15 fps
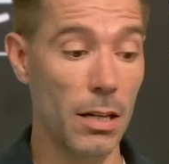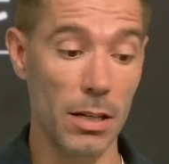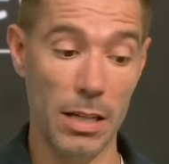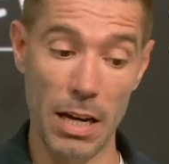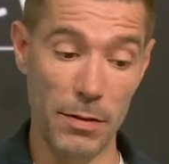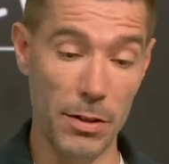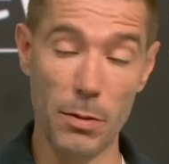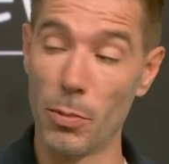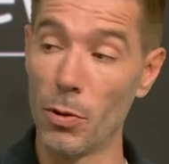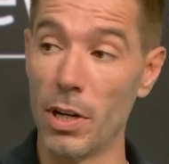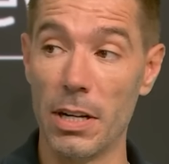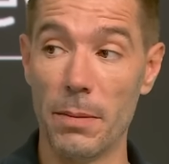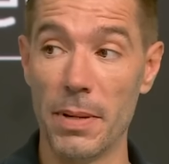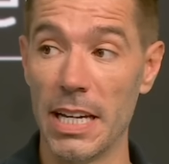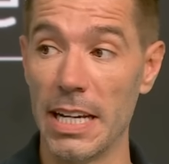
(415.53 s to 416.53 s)
Kevin De
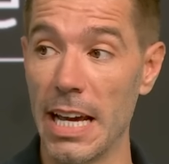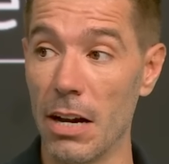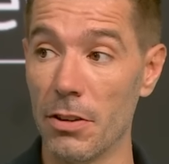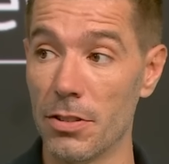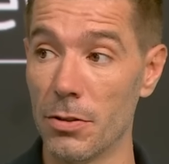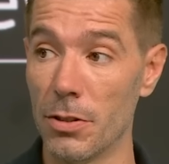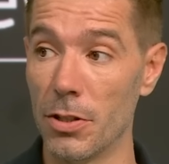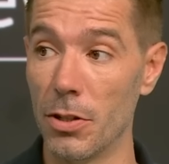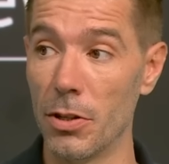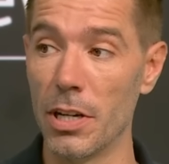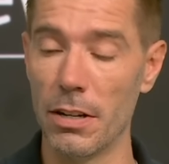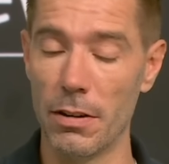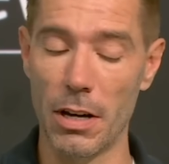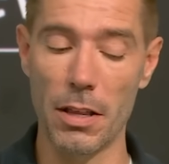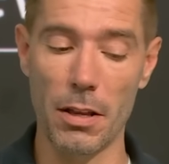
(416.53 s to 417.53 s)
Bruyne being out till the new
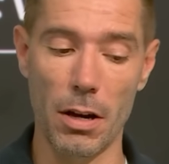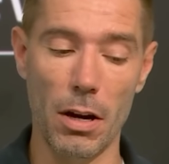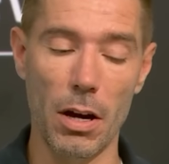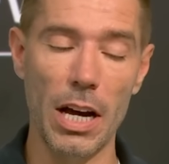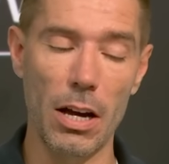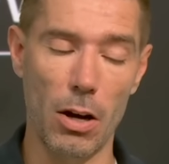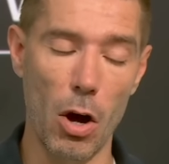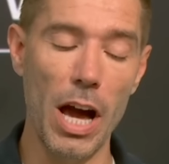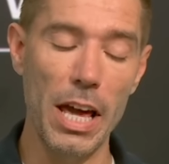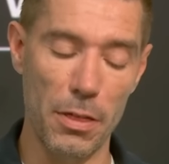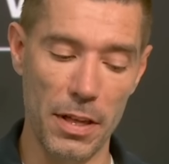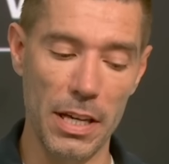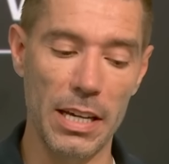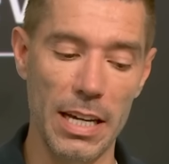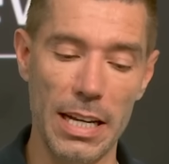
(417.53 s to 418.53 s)
year. I
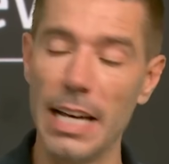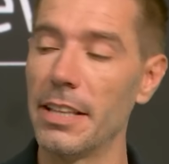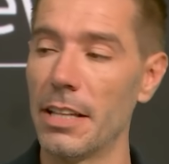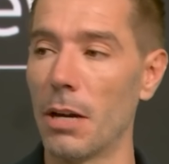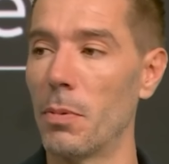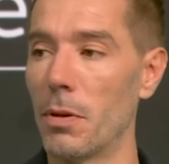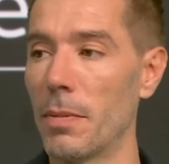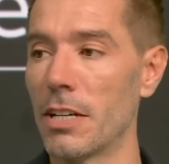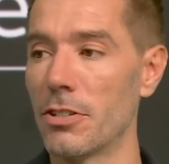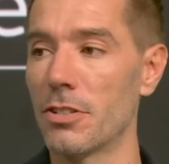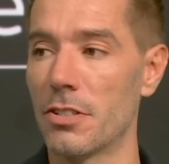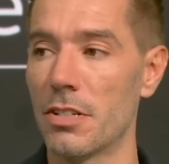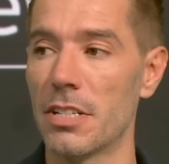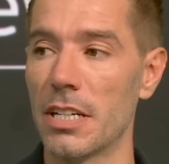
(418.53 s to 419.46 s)
think he'll end up at Manchester City.